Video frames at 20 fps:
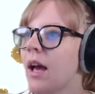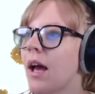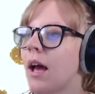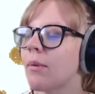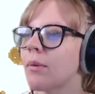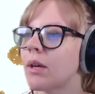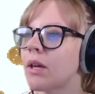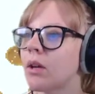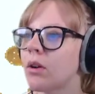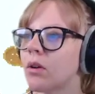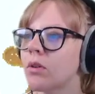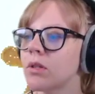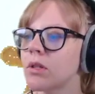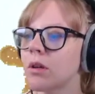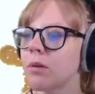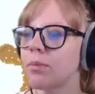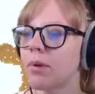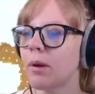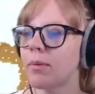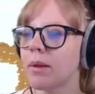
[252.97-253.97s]
Uh, we could
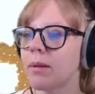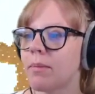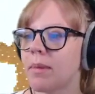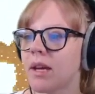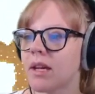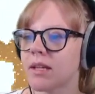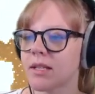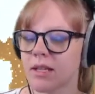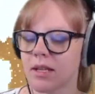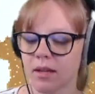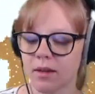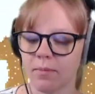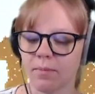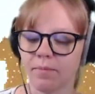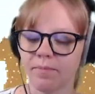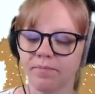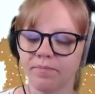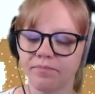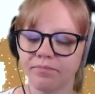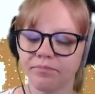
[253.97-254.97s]
also probably make
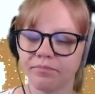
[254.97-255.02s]
some